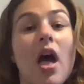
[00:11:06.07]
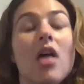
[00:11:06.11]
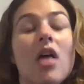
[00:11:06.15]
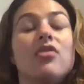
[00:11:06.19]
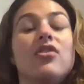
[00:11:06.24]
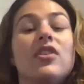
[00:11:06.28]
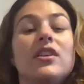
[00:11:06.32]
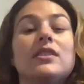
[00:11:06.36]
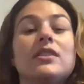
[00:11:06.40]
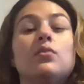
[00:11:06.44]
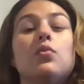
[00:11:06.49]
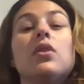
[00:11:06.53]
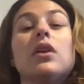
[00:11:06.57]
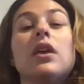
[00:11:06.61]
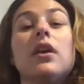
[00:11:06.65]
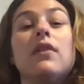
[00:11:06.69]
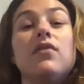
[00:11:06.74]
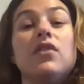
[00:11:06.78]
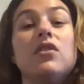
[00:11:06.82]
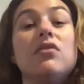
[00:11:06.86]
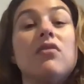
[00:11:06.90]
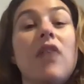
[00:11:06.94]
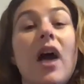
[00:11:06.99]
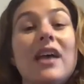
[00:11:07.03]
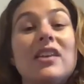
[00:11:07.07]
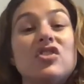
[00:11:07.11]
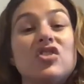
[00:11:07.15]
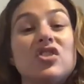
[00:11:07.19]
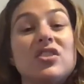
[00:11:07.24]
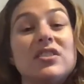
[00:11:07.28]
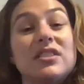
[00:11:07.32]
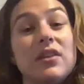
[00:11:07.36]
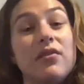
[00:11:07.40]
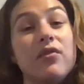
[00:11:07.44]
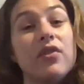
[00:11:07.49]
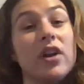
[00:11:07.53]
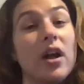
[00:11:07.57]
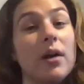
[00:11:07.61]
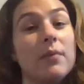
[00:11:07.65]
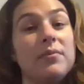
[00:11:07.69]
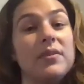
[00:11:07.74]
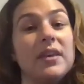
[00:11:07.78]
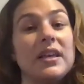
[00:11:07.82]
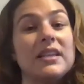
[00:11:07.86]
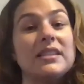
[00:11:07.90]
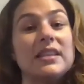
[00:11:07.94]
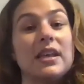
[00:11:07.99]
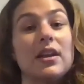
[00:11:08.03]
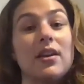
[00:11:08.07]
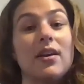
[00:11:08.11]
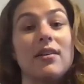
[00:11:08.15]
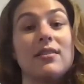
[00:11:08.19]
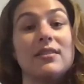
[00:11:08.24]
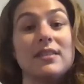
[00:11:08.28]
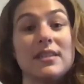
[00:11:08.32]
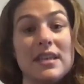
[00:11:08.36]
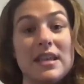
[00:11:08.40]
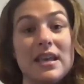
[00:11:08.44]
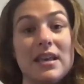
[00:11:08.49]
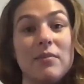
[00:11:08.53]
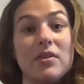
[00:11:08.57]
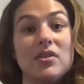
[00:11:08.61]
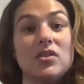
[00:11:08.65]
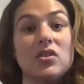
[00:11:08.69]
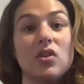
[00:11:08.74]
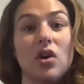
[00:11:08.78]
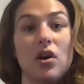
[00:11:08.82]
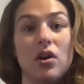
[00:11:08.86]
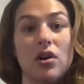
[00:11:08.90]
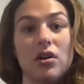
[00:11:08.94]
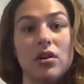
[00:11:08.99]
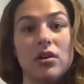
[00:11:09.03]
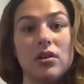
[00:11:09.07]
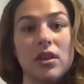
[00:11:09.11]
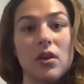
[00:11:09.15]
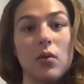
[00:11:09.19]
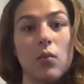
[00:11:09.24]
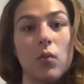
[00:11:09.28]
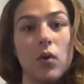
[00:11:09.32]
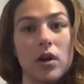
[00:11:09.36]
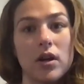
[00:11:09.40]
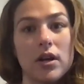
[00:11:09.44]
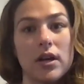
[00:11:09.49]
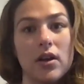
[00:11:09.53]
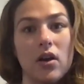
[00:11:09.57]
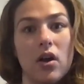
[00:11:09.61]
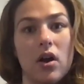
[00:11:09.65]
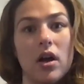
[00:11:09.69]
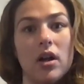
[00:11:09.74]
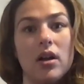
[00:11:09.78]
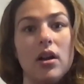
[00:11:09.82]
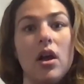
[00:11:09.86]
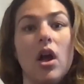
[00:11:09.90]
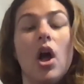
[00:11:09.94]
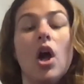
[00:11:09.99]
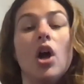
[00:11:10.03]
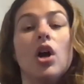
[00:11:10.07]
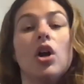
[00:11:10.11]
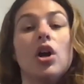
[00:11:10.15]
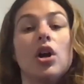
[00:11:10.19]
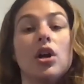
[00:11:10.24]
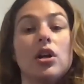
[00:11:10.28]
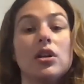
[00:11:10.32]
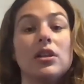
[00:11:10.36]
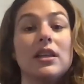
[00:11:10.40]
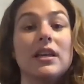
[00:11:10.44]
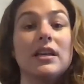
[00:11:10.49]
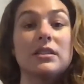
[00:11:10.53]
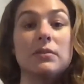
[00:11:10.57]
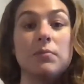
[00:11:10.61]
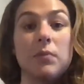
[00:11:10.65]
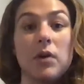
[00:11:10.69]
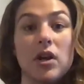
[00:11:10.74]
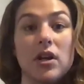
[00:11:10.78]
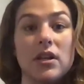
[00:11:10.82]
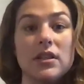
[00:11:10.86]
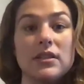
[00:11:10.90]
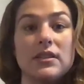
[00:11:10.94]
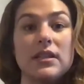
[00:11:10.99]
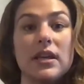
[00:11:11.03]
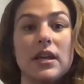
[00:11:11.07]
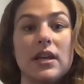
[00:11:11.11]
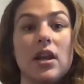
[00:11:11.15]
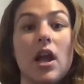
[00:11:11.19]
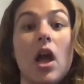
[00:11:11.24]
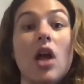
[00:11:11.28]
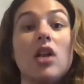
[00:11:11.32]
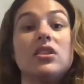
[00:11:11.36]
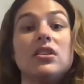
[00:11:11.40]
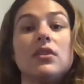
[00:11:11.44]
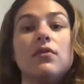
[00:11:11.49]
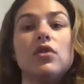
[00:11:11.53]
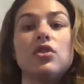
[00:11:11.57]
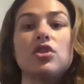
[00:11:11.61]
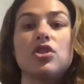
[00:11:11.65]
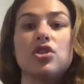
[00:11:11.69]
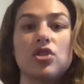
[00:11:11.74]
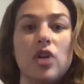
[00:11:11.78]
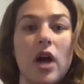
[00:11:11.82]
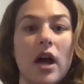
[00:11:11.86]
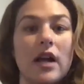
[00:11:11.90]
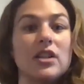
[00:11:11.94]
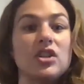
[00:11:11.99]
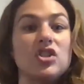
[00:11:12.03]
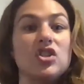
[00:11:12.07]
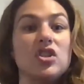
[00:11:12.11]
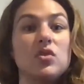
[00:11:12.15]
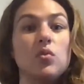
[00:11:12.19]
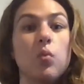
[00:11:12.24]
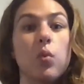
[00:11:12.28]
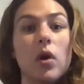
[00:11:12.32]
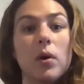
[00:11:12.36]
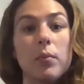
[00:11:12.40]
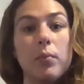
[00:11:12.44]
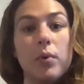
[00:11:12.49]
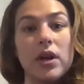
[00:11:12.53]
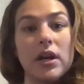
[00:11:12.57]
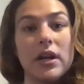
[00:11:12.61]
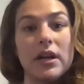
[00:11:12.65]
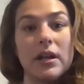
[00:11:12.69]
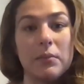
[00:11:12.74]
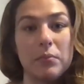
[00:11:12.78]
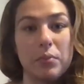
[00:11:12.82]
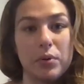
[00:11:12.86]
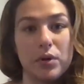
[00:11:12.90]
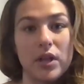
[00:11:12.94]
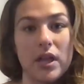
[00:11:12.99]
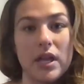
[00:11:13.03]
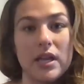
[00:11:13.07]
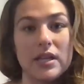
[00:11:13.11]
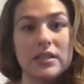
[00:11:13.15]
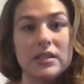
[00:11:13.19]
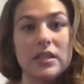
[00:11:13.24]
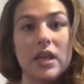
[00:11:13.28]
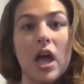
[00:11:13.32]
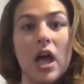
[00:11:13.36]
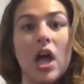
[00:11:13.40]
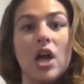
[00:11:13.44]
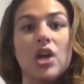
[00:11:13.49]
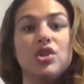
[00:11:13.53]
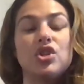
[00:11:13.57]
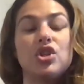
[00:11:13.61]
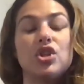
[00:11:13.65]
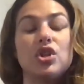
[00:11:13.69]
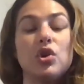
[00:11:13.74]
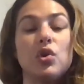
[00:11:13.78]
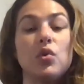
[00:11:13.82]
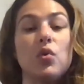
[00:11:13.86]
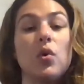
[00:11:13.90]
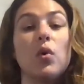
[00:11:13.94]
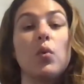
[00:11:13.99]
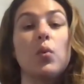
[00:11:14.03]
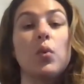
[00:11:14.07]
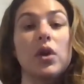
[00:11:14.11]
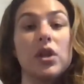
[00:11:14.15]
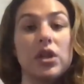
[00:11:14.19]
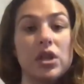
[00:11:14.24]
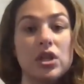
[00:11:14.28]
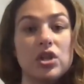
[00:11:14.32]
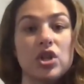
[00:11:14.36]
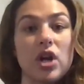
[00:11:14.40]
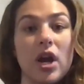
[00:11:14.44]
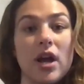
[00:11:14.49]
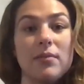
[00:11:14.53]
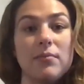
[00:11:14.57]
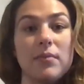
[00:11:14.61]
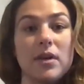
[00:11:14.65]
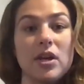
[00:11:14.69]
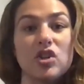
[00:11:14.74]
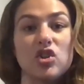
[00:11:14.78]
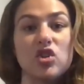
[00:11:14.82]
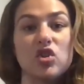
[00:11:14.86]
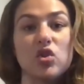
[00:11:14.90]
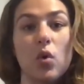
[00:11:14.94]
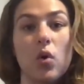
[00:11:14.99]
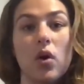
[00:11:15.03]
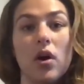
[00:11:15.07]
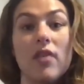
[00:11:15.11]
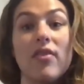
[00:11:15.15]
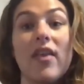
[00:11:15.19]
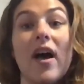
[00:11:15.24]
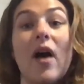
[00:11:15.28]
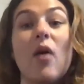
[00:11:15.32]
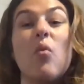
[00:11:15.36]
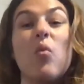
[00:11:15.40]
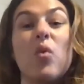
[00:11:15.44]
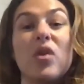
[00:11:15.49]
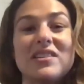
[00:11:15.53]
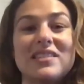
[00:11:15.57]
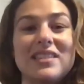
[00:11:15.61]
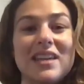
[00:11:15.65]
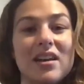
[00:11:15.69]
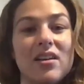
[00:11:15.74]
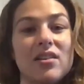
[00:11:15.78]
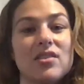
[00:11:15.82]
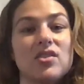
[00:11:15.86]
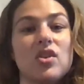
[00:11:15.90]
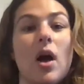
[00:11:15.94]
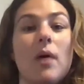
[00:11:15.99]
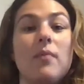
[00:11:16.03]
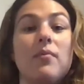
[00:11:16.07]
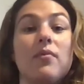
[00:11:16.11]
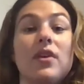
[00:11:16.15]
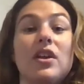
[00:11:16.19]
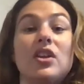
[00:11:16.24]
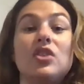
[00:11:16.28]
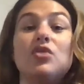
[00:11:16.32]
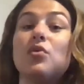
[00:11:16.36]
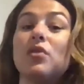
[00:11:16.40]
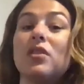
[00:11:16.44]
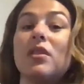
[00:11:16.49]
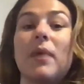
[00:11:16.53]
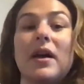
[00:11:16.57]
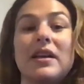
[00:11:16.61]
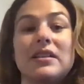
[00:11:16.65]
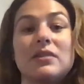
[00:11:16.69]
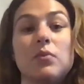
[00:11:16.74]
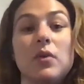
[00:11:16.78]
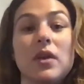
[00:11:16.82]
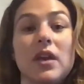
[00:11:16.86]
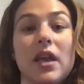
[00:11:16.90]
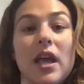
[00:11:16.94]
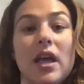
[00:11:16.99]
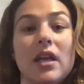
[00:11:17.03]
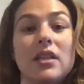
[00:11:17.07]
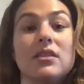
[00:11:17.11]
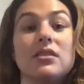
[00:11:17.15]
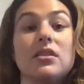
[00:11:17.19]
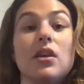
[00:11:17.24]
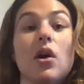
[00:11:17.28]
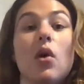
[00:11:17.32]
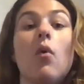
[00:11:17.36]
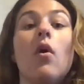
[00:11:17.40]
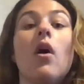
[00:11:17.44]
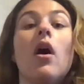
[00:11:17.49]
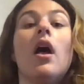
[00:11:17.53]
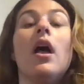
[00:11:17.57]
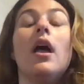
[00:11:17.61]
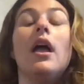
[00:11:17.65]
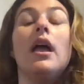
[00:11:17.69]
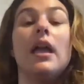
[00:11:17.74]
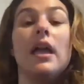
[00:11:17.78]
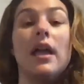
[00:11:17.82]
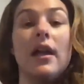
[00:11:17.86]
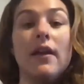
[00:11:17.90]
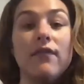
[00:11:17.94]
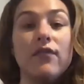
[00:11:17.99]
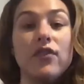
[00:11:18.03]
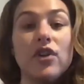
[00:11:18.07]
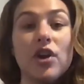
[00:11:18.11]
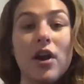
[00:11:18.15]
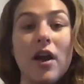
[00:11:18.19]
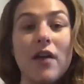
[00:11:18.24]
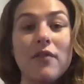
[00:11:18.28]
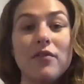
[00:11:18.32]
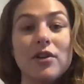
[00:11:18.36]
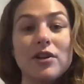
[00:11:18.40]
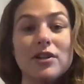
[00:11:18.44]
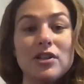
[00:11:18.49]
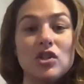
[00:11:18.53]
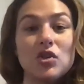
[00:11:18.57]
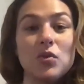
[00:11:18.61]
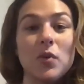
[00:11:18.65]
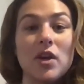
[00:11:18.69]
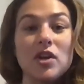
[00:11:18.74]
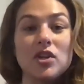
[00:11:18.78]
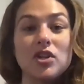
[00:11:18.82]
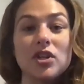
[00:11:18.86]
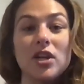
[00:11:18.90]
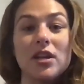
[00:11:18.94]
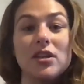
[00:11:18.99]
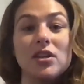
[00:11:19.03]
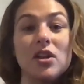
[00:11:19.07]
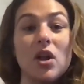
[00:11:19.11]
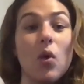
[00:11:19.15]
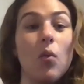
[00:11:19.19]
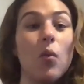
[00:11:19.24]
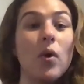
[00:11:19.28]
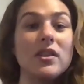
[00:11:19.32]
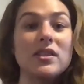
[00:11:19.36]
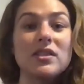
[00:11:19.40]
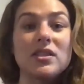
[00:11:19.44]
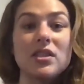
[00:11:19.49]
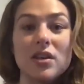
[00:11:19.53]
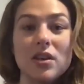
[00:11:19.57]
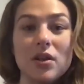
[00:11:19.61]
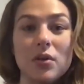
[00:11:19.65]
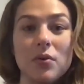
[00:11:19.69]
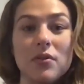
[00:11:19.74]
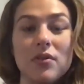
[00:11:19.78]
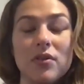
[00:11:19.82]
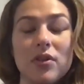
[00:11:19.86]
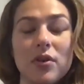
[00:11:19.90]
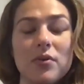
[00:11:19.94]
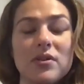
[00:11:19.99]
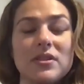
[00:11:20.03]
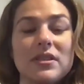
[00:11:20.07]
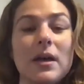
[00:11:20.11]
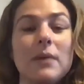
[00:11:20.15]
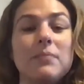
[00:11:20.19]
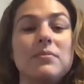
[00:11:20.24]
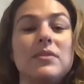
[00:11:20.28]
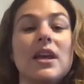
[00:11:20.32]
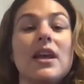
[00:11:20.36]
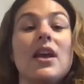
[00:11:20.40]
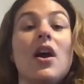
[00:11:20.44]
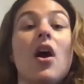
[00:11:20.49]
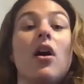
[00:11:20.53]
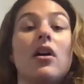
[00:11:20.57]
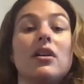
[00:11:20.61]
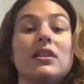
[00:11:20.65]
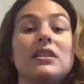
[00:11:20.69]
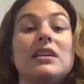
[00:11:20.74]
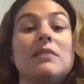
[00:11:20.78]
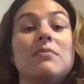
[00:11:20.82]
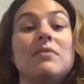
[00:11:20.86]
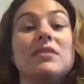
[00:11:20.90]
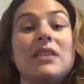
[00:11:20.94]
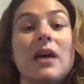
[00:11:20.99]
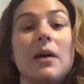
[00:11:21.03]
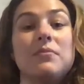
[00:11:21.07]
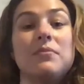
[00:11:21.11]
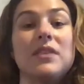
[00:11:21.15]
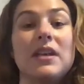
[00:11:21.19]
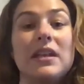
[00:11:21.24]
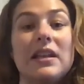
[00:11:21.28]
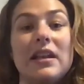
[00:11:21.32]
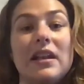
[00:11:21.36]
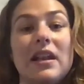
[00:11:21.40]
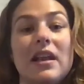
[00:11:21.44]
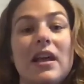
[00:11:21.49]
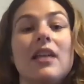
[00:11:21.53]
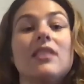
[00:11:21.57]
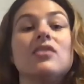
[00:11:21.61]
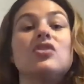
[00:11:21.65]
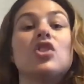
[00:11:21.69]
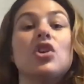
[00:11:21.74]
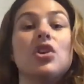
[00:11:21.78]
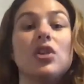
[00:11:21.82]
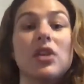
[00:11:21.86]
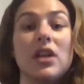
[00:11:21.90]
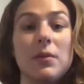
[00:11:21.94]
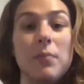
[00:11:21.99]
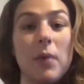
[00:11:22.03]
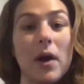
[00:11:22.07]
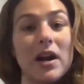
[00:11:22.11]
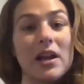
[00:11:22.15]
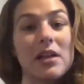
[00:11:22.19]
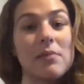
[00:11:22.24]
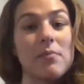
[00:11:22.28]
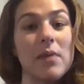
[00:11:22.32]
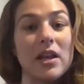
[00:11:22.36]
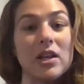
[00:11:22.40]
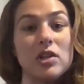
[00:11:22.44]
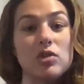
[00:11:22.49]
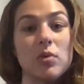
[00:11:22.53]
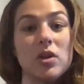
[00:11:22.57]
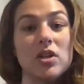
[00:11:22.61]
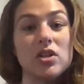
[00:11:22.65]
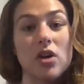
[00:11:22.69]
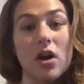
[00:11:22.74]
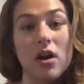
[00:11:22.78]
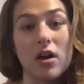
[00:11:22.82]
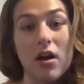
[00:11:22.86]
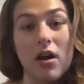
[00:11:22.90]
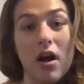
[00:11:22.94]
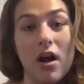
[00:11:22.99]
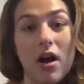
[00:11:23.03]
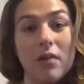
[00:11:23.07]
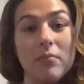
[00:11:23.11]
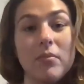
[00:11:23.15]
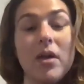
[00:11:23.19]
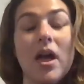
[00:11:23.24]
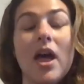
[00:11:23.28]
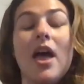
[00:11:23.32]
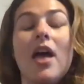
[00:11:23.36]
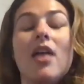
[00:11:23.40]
This will give you guys just different updates that our team is currently working on, currently experiencing, different strategies we're putting in place to really try to make sure that we're staying on top of it and doing the best we can. So if you're ever in a situation, what's the newest update? Our team is updating it, turnkeyproductmanagement.com.